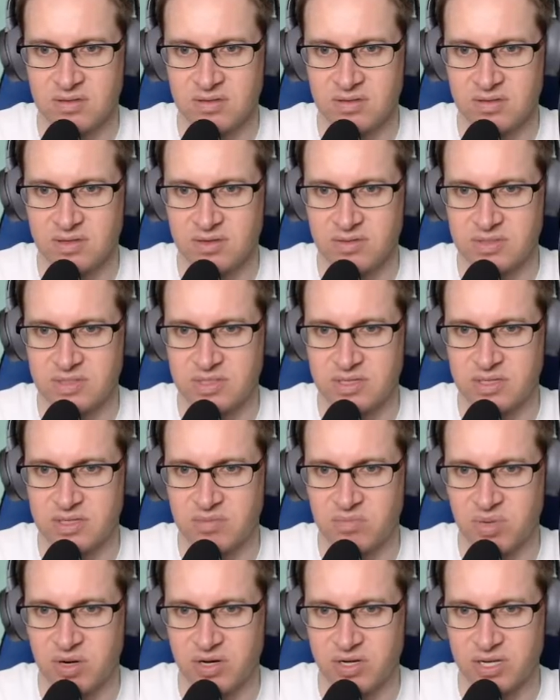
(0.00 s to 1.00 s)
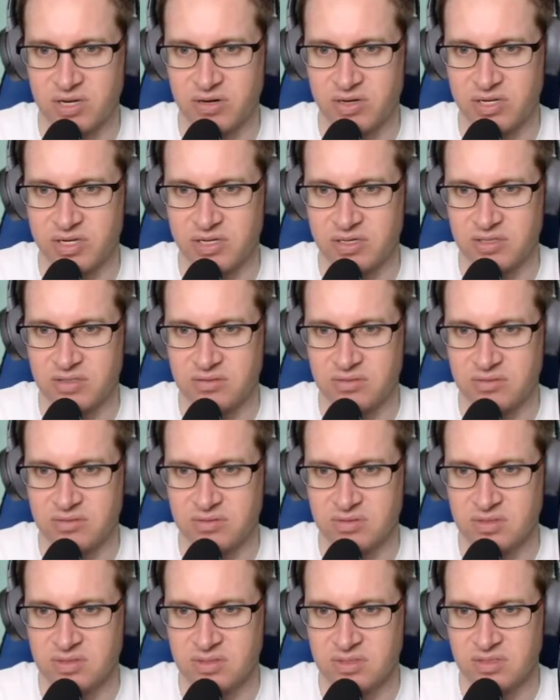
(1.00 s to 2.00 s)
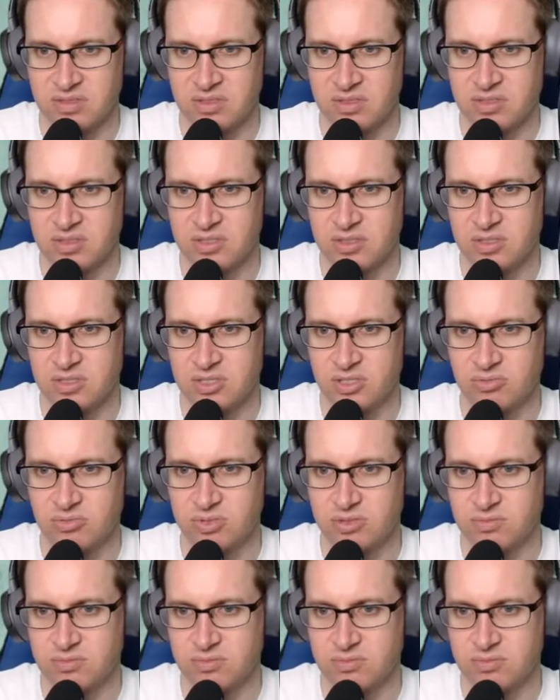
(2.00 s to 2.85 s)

Oh, it's not in the park area. Shoot.